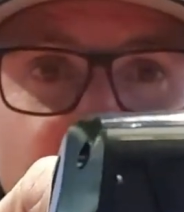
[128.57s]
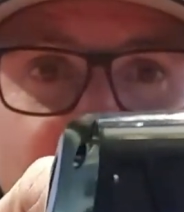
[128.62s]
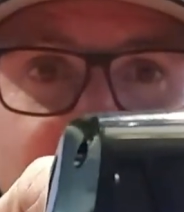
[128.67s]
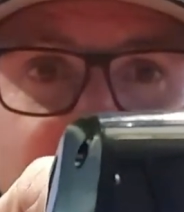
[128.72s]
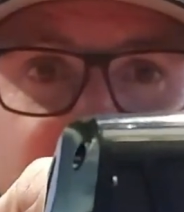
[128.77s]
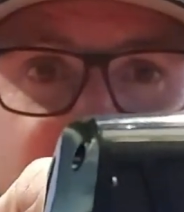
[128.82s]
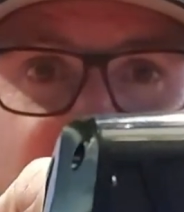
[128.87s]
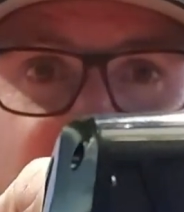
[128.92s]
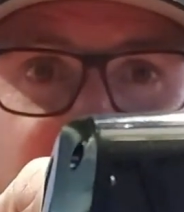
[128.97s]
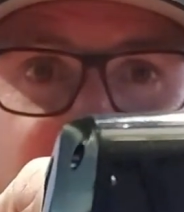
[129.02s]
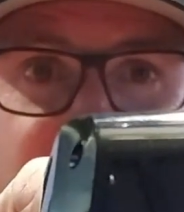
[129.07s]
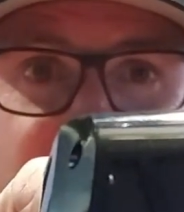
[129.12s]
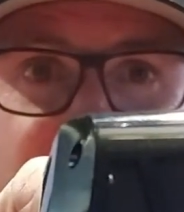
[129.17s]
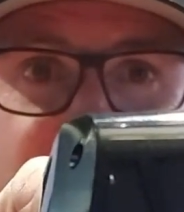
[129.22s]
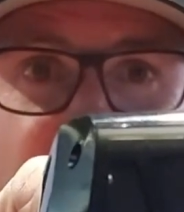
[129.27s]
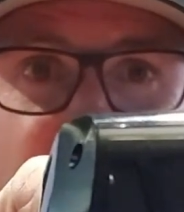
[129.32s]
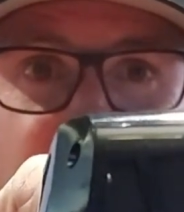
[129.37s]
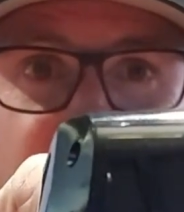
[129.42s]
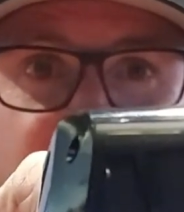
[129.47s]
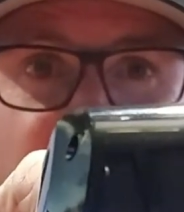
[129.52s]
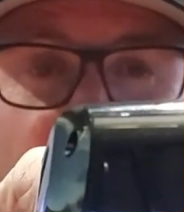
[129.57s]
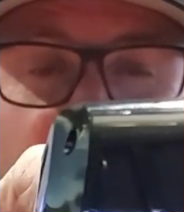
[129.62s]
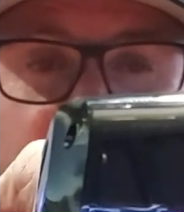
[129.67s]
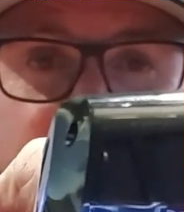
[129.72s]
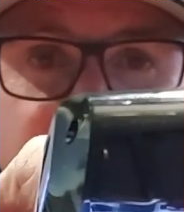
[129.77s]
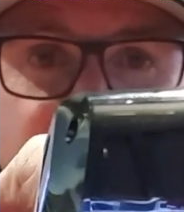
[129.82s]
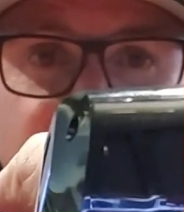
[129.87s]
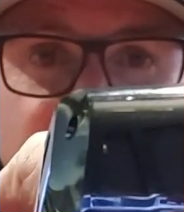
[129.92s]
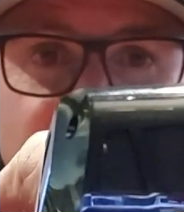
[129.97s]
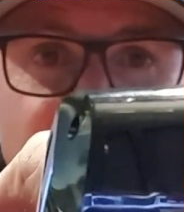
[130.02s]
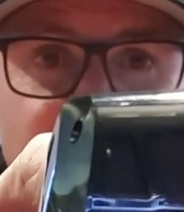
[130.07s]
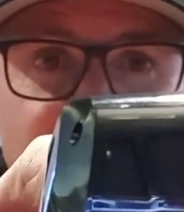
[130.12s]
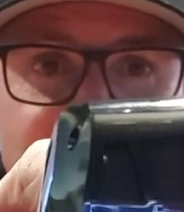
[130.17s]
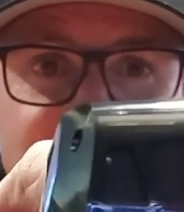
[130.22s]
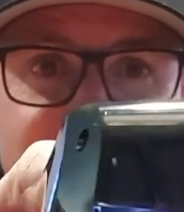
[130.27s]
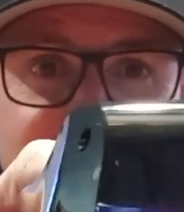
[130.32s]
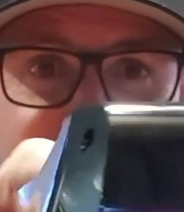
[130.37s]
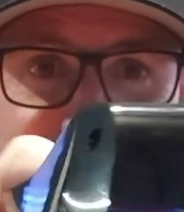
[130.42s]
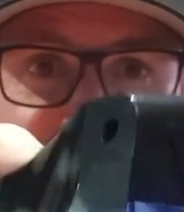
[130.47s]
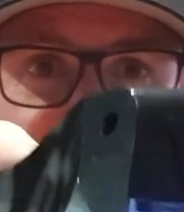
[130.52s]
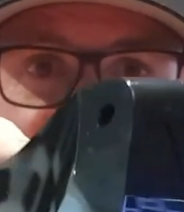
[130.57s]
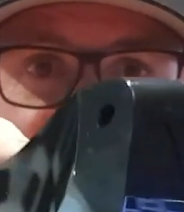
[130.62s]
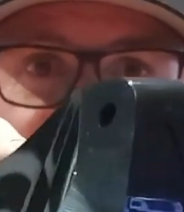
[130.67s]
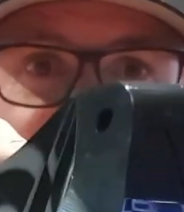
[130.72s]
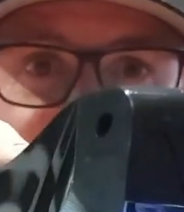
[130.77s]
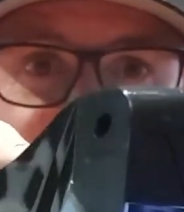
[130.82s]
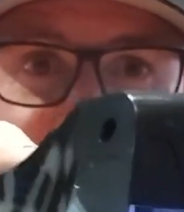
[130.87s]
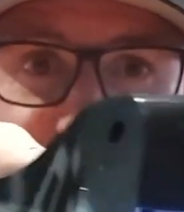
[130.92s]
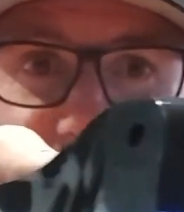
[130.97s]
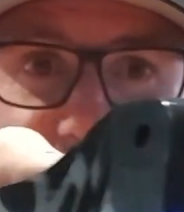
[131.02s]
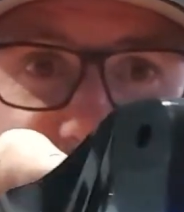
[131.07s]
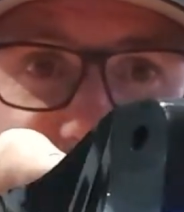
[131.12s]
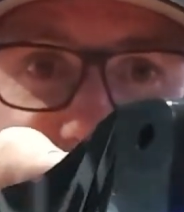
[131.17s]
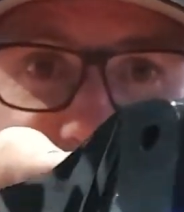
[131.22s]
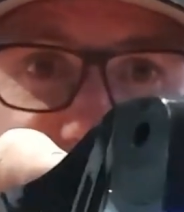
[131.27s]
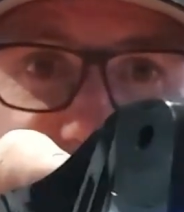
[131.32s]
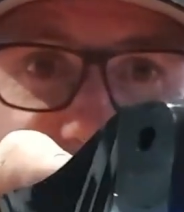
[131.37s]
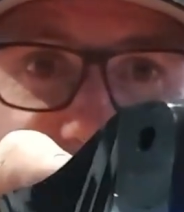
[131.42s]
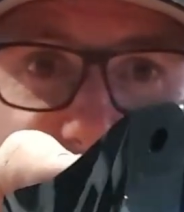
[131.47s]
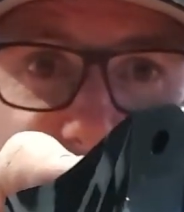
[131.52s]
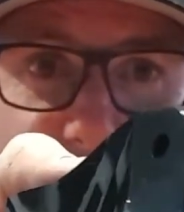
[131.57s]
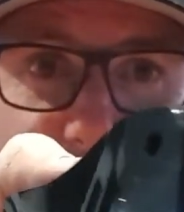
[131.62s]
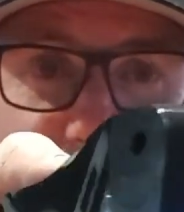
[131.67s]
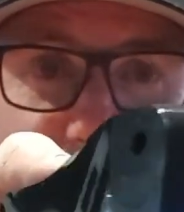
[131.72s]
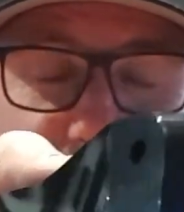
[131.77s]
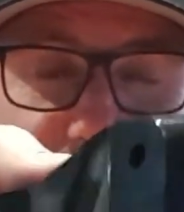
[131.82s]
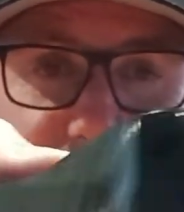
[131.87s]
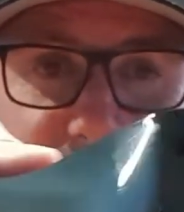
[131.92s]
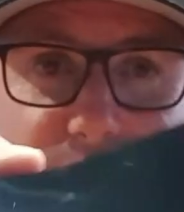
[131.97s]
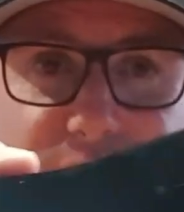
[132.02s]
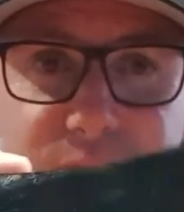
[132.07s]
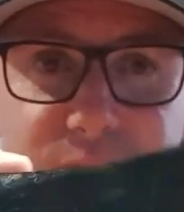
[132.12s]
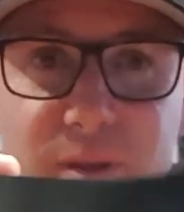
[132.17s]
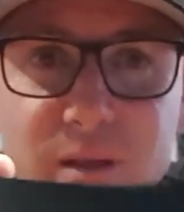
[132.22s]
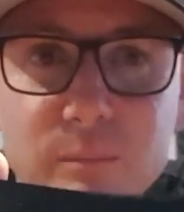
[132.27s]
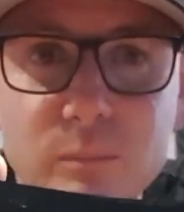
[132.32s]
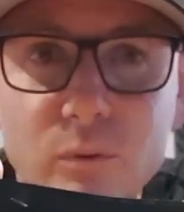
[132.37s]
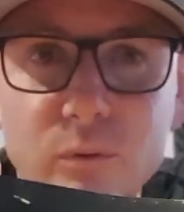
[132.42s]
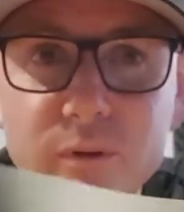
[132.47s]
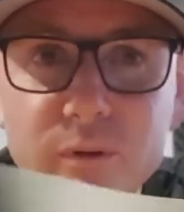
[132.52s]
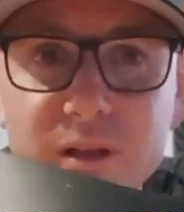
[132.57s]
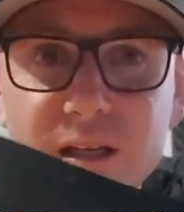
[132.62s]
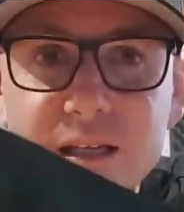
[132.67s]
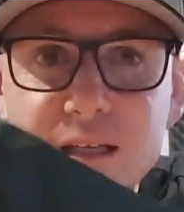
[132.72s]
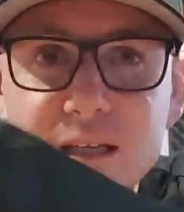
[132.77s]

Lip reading: it looks like turned on. That's the side there. As you can see, a little USB port there to